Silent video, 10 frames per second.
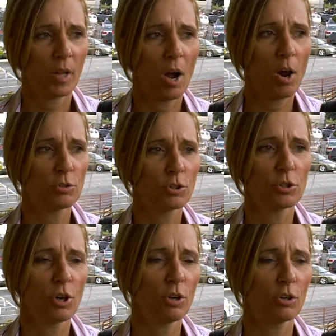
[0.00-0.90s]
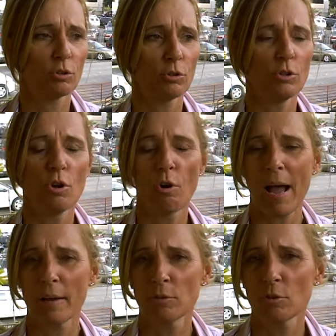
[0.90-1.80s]
Also know
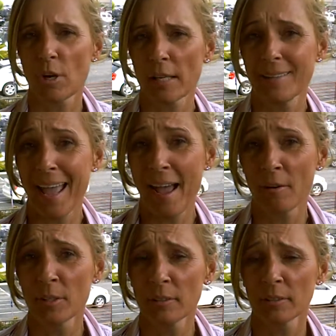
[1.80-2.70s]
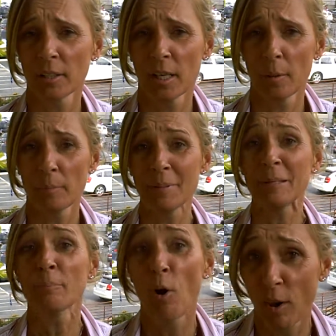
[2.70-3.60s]
how to track down
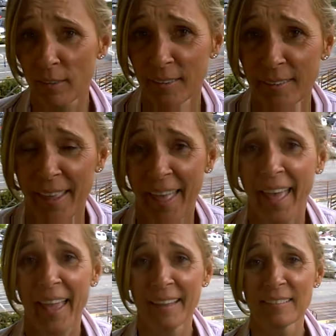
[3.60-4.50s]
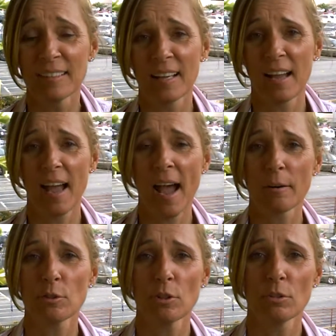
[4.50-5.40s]
people and
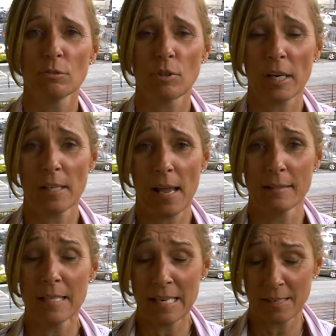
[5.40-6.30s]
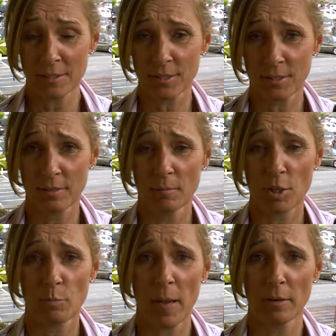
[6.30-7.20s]
how to track down deals
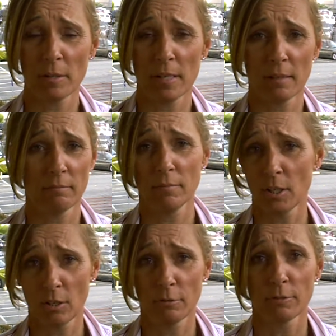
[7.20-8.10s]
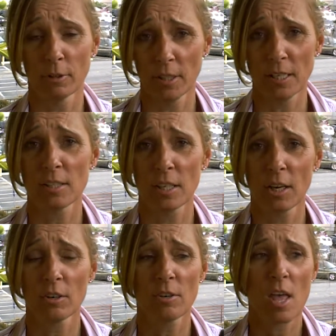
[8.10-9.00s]
much better than 4 days ago.